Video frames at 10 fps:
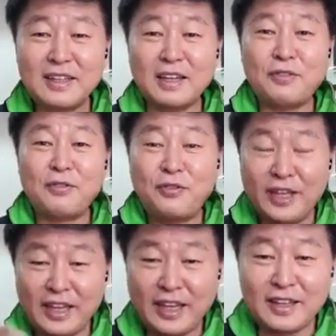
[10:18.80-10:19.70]
They're
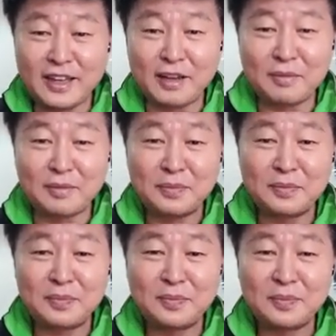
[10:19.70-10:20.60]
feeding them
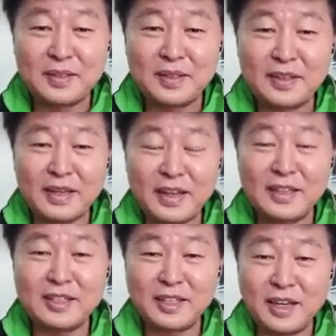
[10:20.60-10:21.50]
and
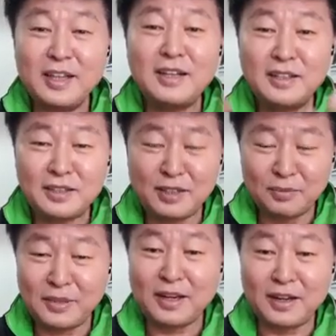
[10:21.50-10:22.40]
still
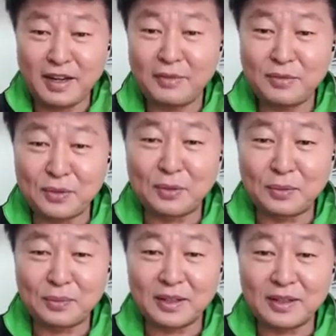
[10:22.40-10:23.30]
something left
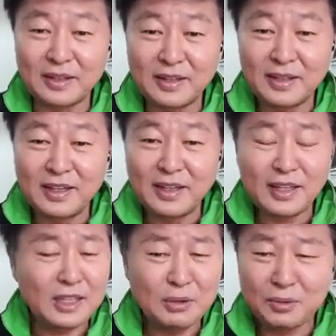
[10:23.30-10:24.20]
over.
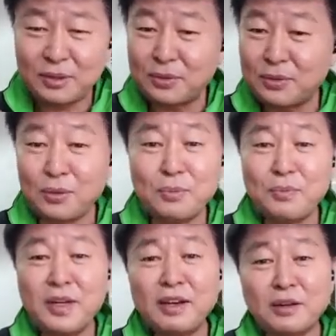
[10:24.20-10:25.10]
It was so
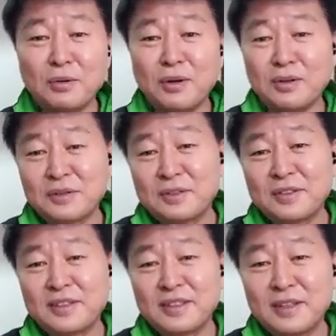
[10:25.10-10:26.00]
miraculous
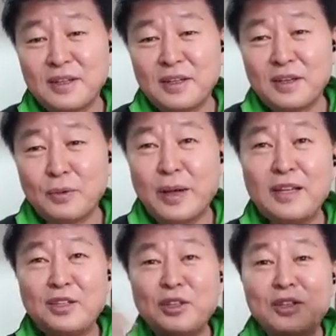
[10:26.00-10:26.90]

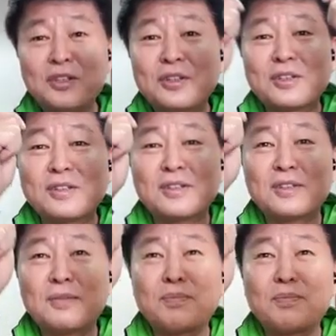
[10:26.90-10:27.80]
when Jesus
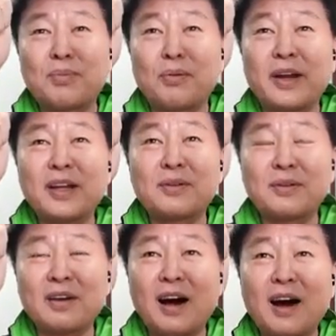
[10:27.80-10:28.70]
prayed to
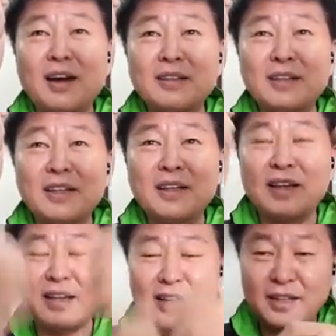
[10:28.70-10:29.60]
God
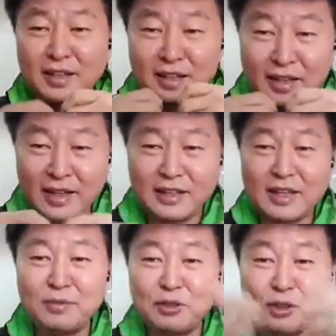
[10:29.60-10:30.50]
and let
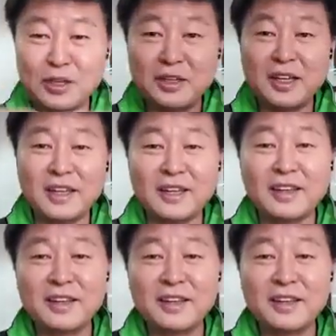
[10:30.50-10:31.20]
them share in.